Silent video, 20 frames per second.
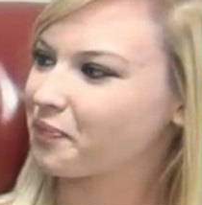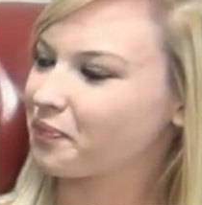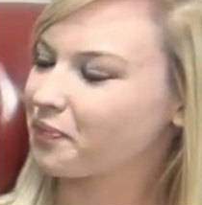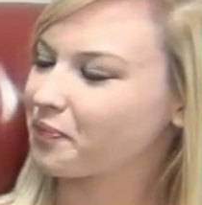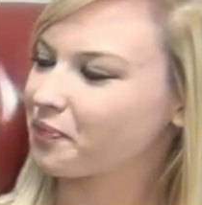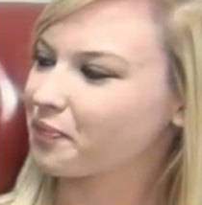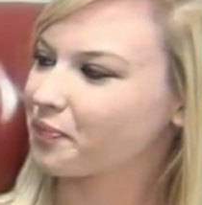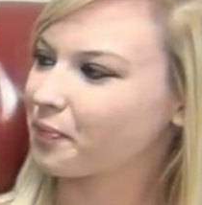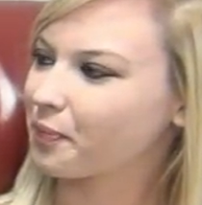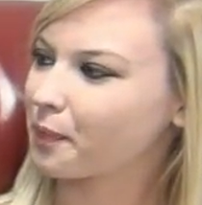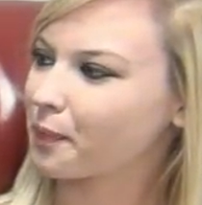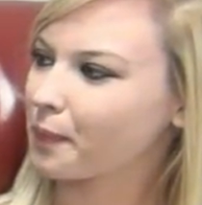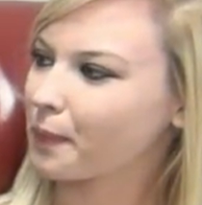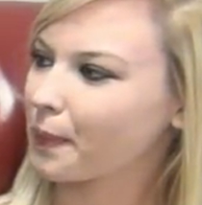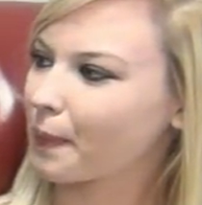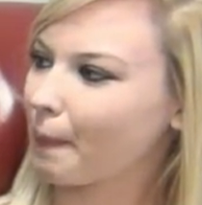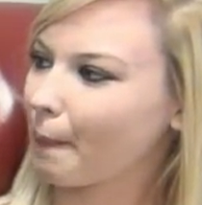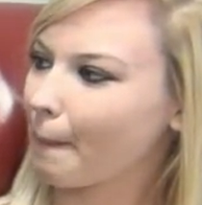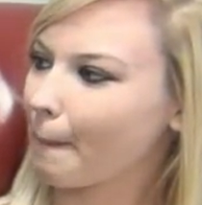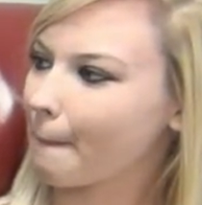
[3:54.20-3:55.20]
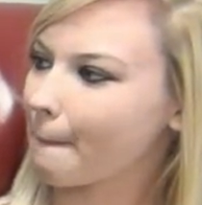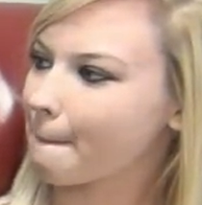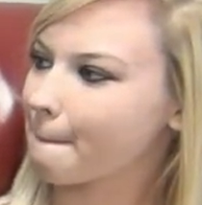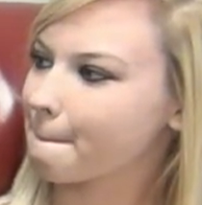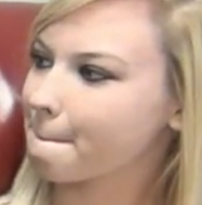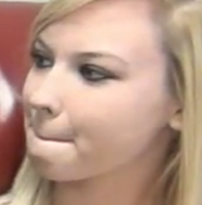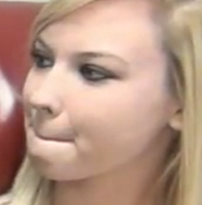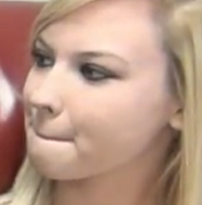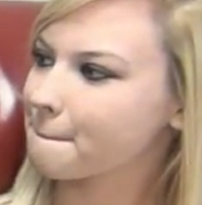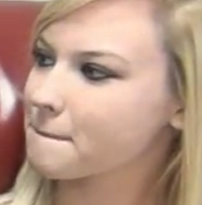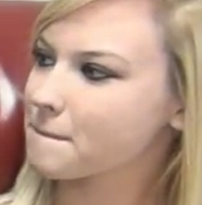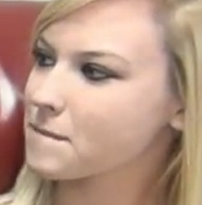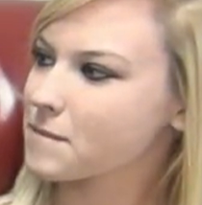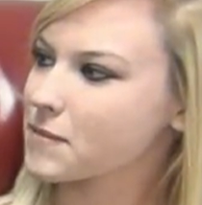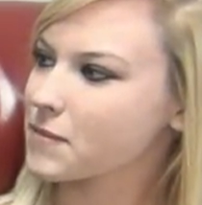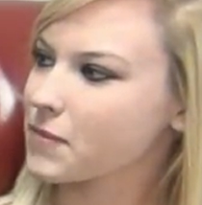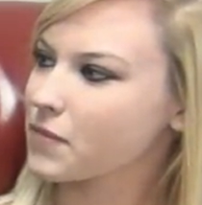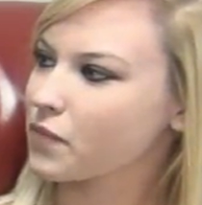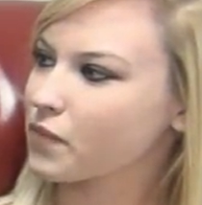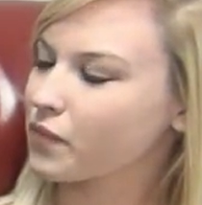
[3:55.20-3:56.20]

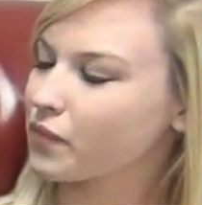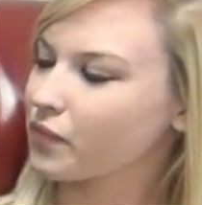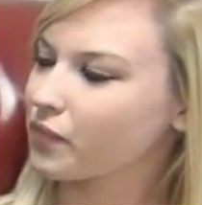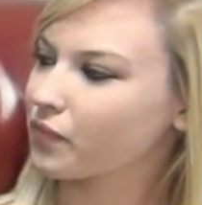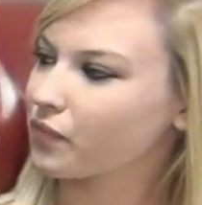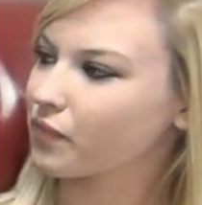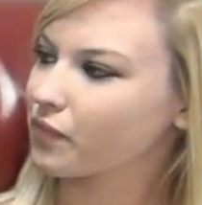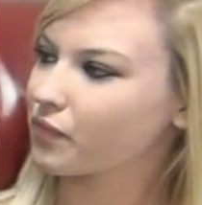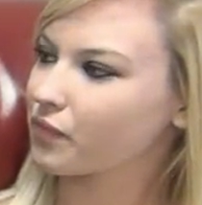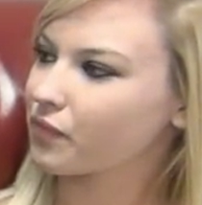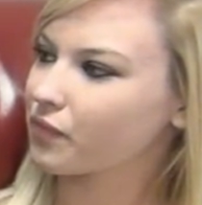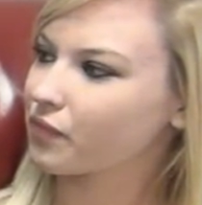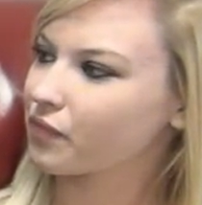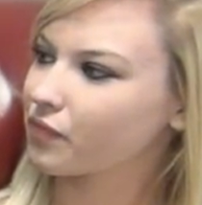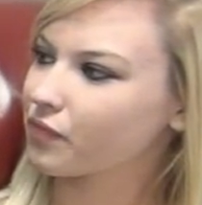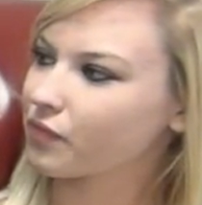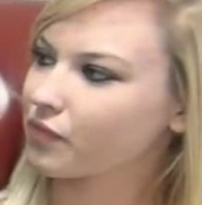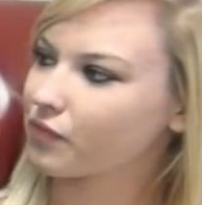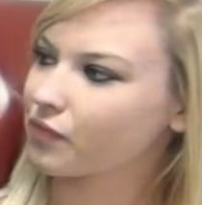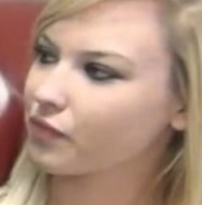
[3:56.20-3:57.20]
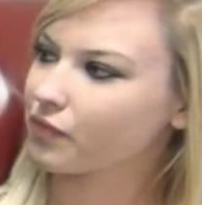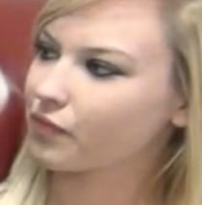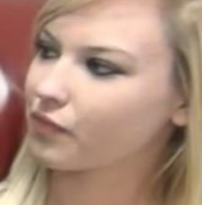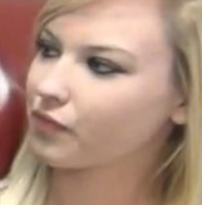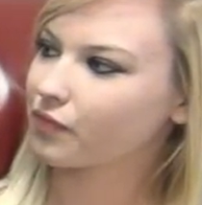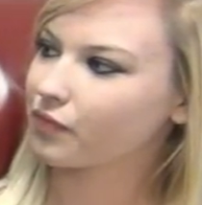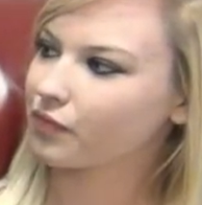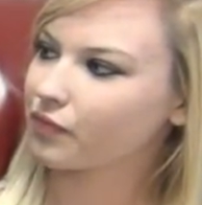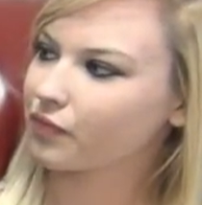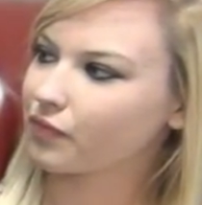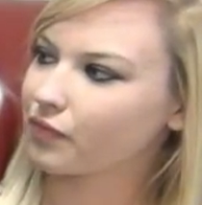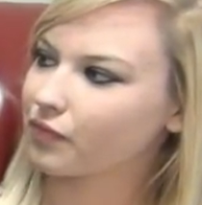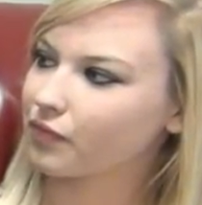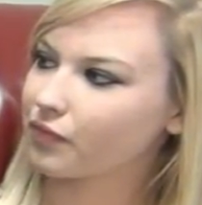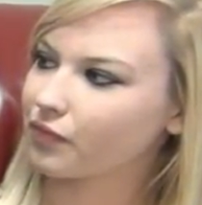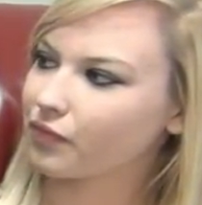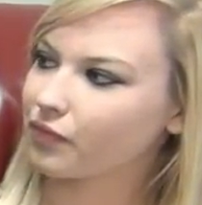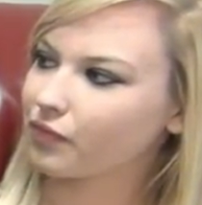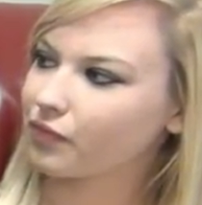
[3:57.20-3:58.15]
(silent)